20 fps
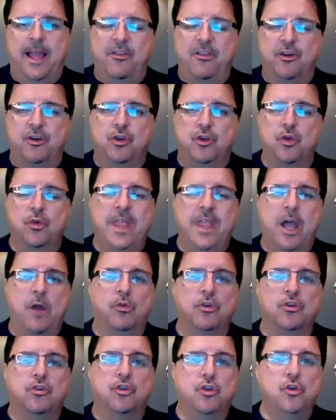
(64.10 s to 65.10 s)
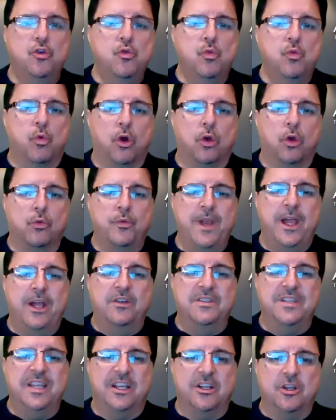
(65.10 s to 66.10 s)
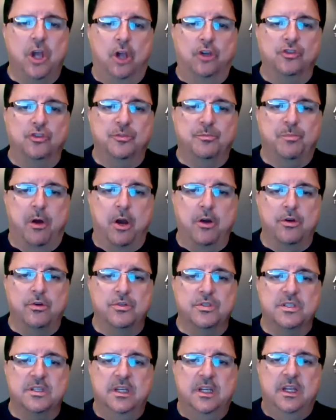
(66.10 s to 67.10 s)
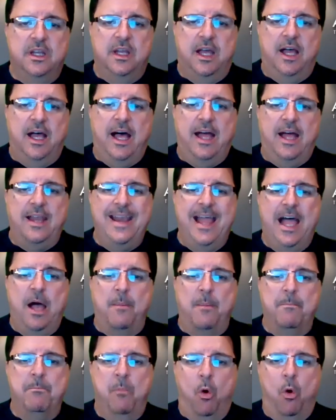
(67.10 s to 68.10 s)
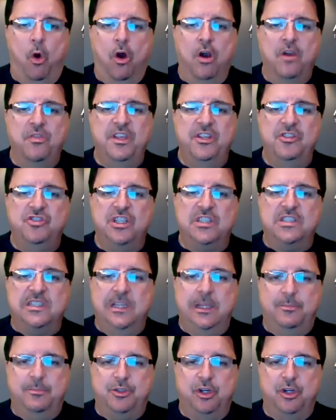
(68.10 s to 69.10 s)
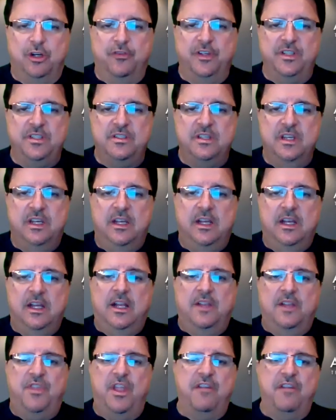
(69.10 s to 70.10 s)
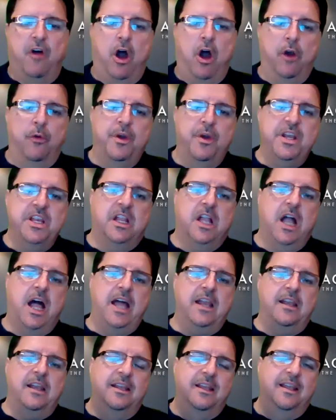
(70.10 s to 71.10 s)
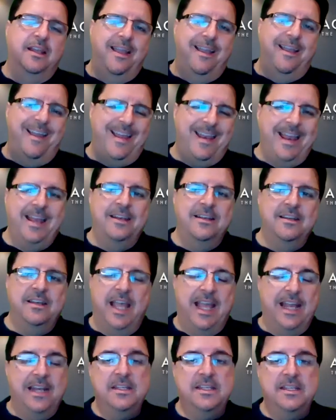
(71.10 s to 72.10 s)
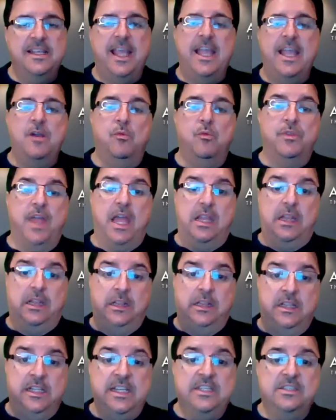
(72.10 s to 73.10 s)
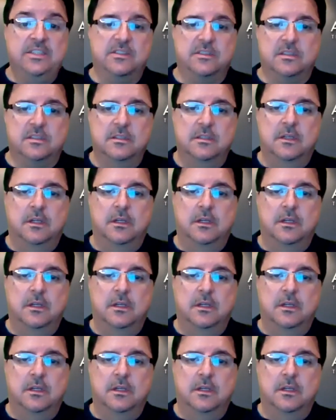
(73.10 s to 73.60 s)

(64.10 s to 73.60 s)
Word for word: and they're doing that with two world renowned technology partners. Uh, now, more than just lip service, they've already got an N- NDA with at least